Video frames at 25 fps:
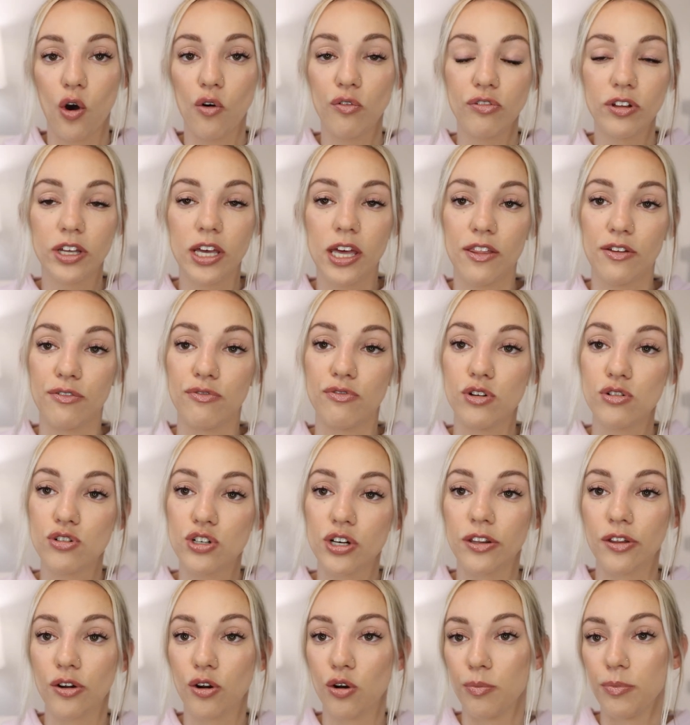Hopefully in the
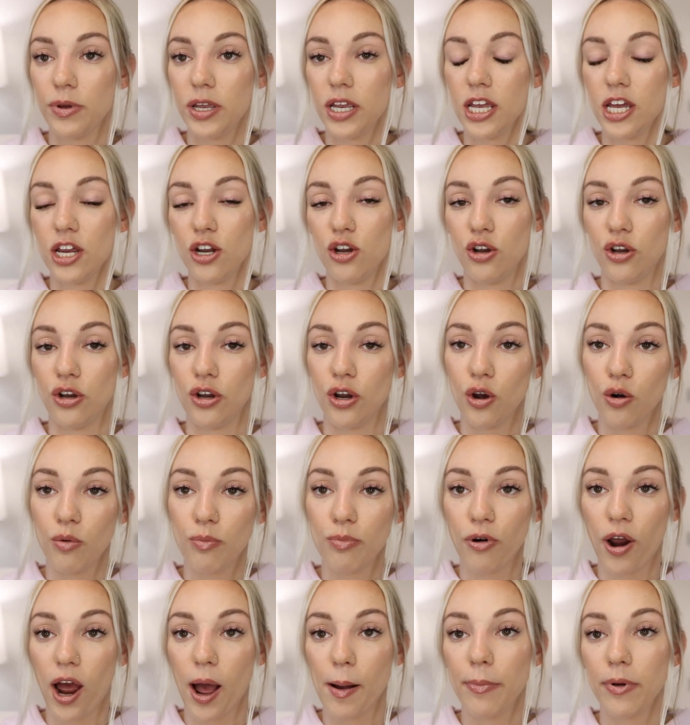future there will be no
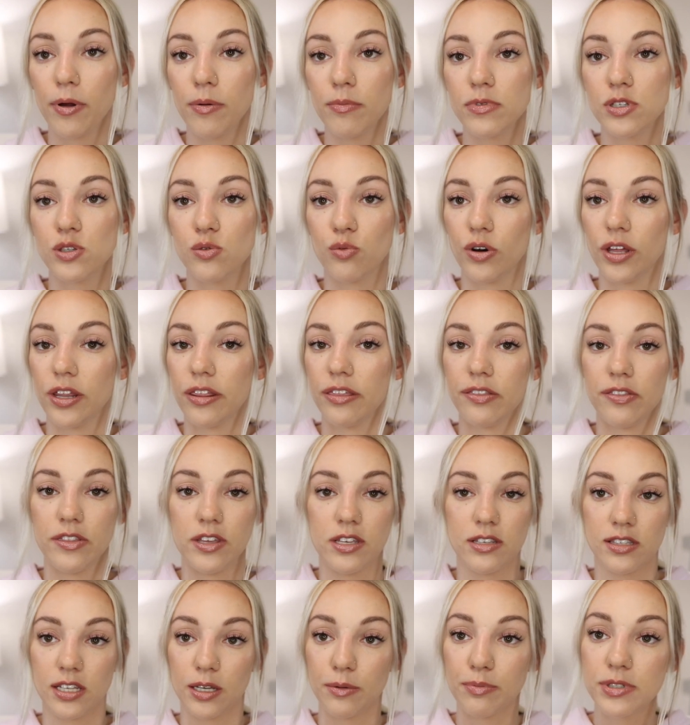problems with
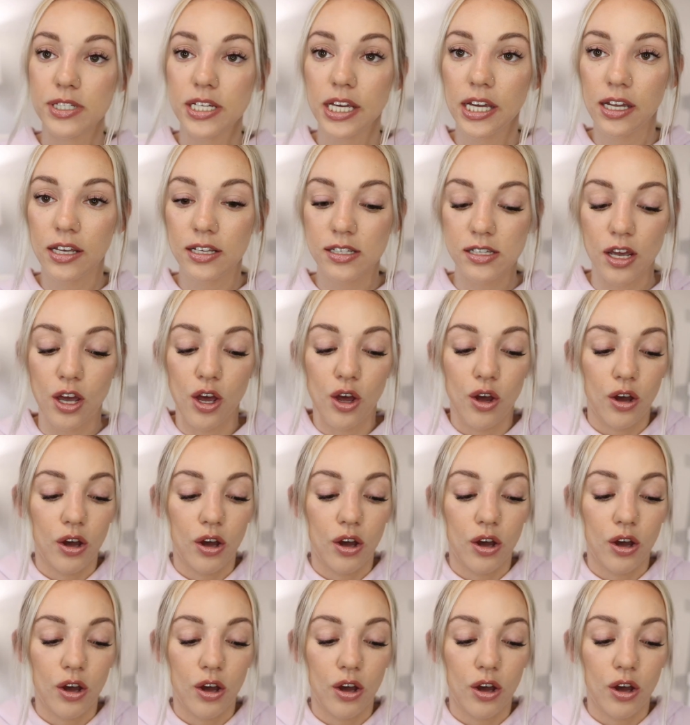these lipsticks